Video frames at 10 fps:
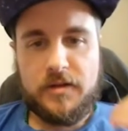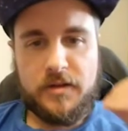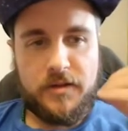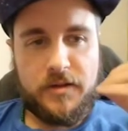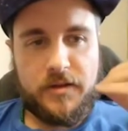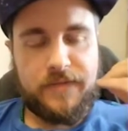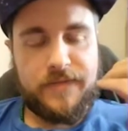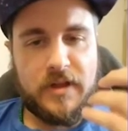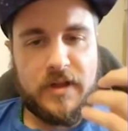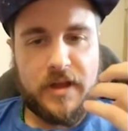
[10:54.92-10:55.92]
the
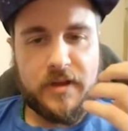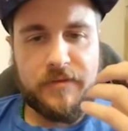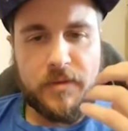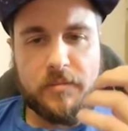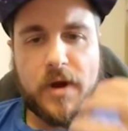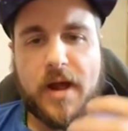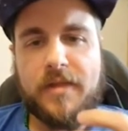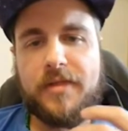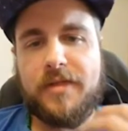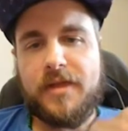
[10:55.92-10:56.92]
feeling of the
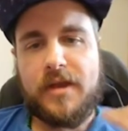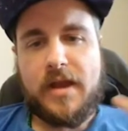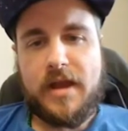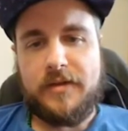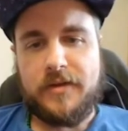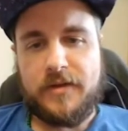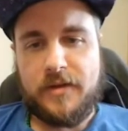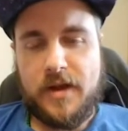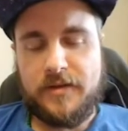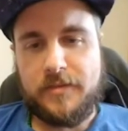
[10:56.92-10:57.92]
breath as it
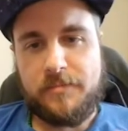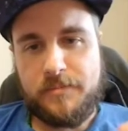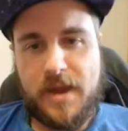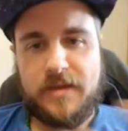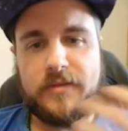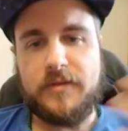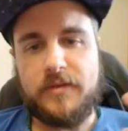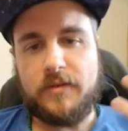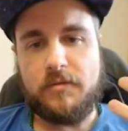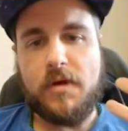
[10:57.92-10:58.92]
passes
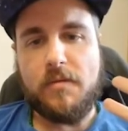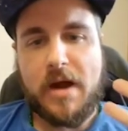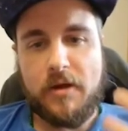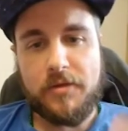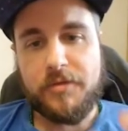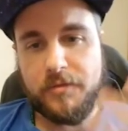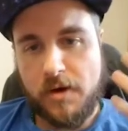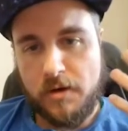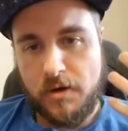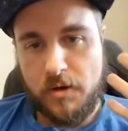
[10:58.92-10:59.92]
through our mouth, through
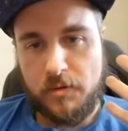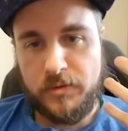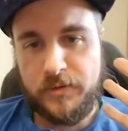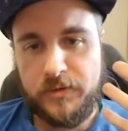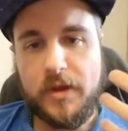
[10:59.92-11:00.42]
our nose.